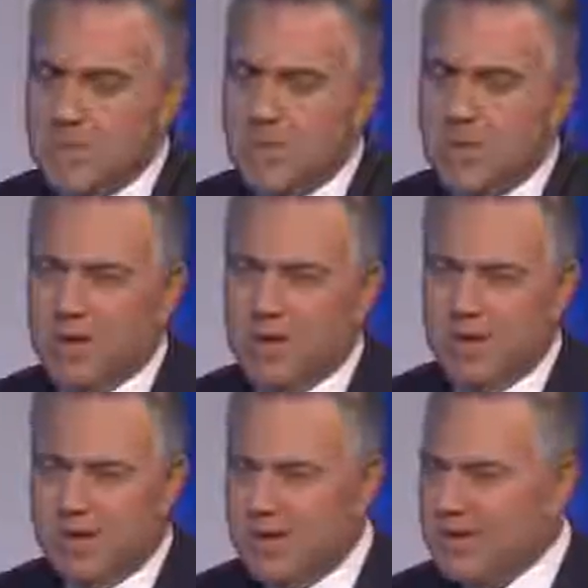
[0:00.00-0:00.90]

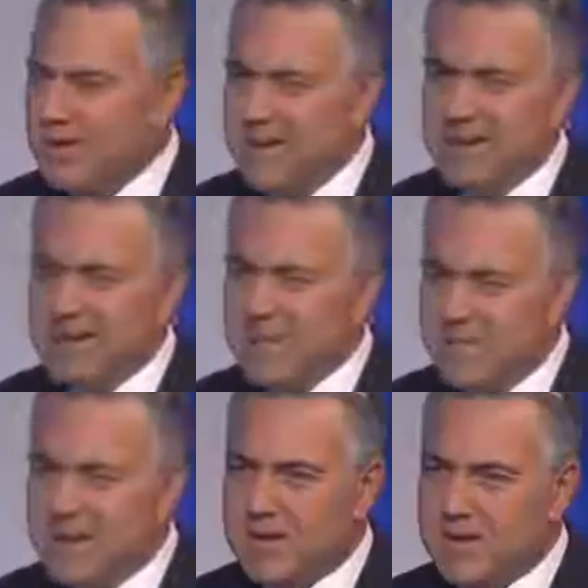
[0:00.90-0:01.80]
Well, I don't accept
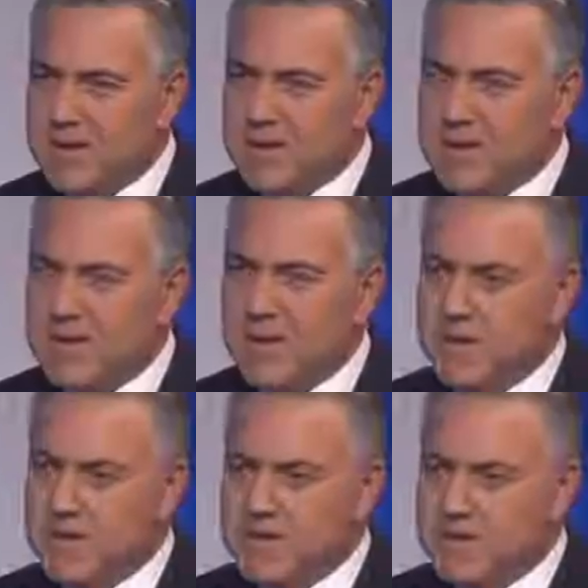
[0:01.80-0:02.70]
that question. The
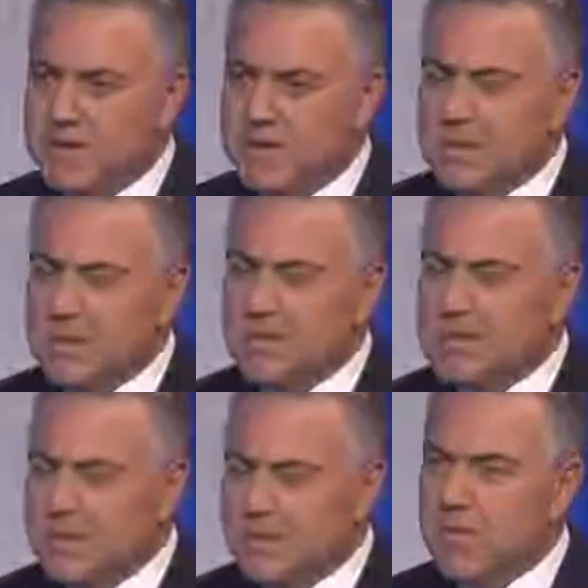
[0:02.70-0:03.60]
biggest, most
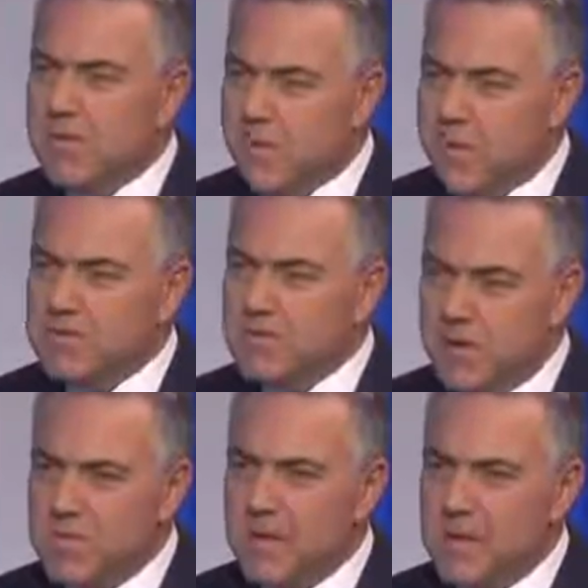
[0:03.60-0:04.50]
significant promise
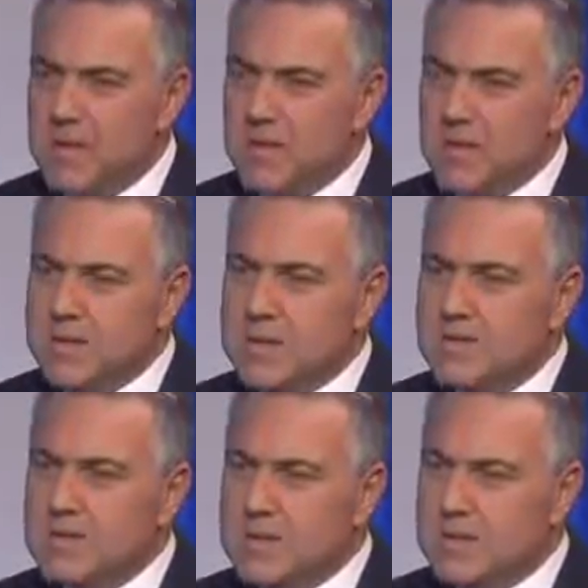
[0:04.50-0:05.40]
we made
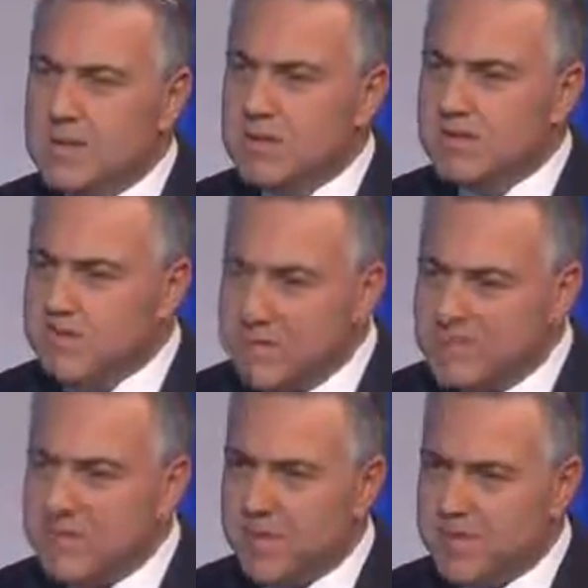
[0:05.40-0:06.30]
was to
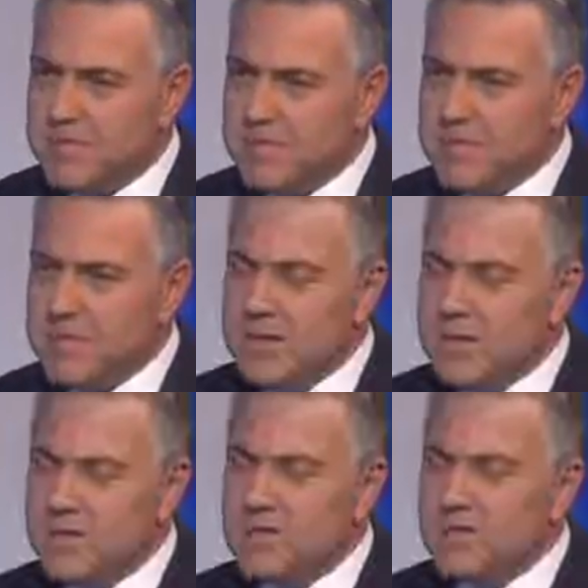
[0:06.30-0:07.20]
fix the budget
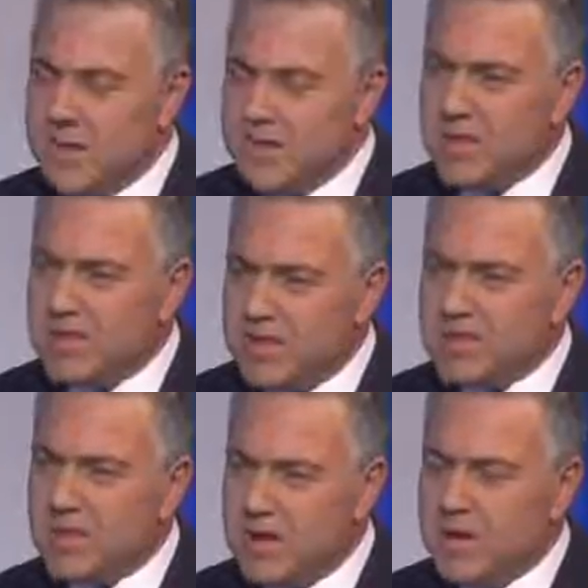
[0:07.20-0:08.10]
and strengthen the
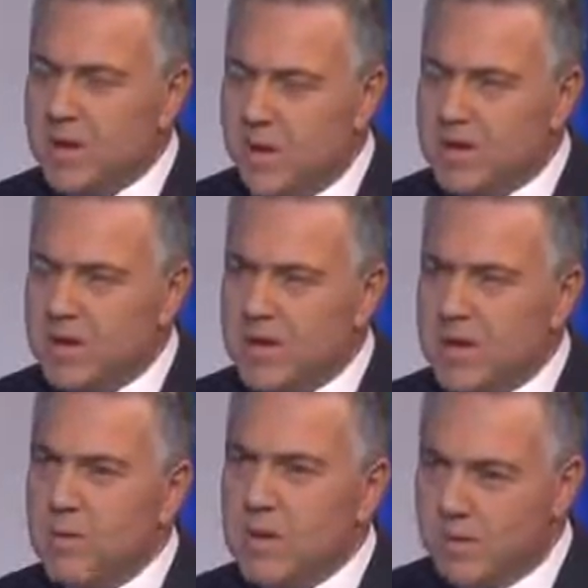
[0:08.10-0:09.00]
Australian economy,
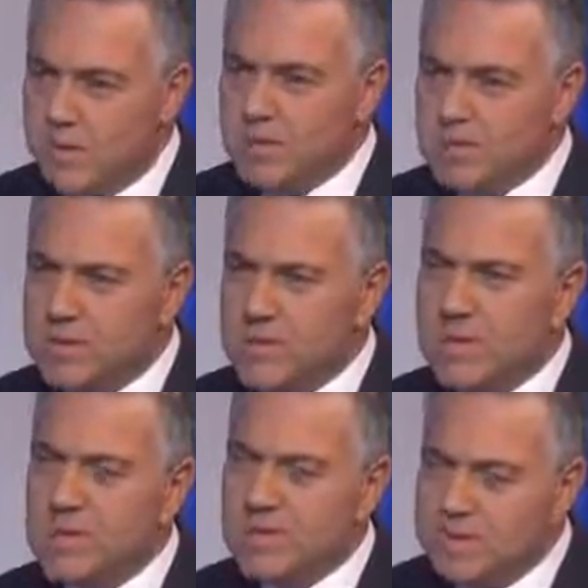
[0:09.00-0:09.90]
and we will.
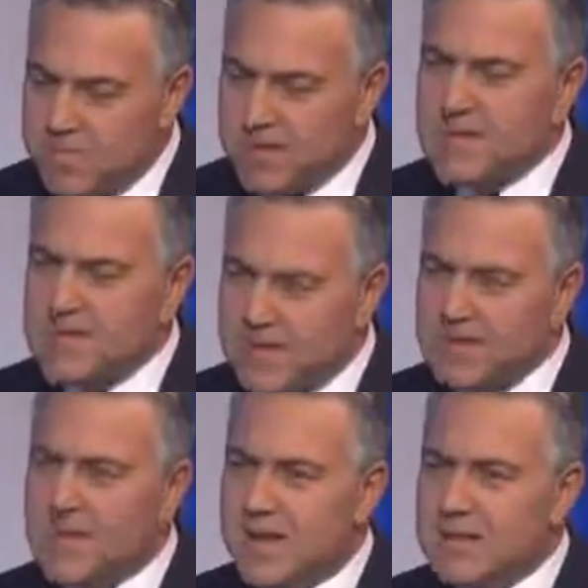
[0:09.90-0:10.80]
And this budget
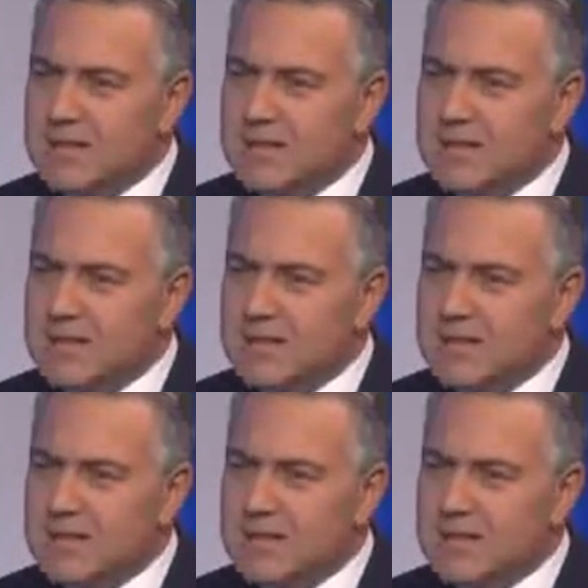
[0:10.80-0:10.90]
does that.